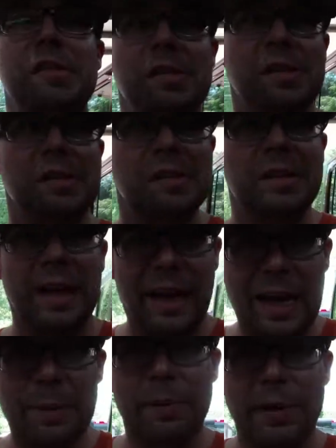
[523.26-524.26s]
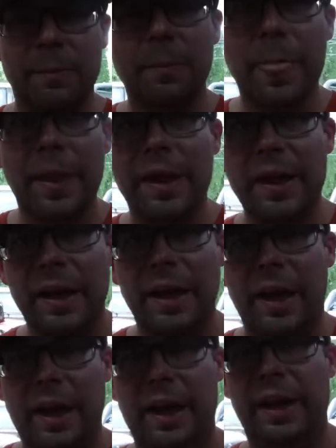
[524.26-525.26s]
this to happen?
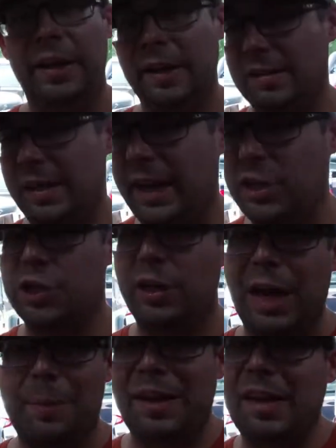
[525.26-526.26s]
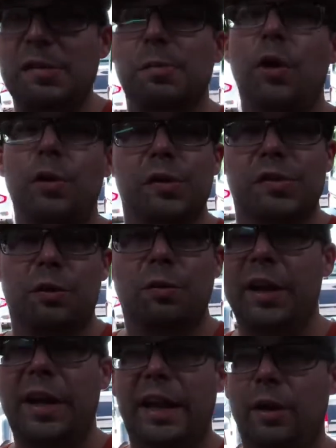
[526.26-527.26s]
And it's actually, I mean, these motors are running at